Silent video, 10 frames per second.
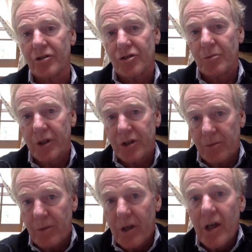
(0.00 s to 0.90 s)

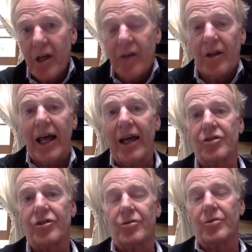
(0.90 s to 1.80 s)
consumerism in the
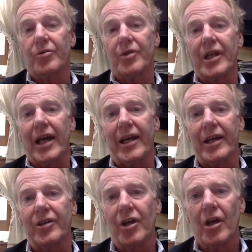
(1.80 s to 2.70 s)
last two or three
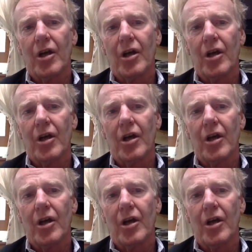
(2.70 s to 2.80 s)
decades.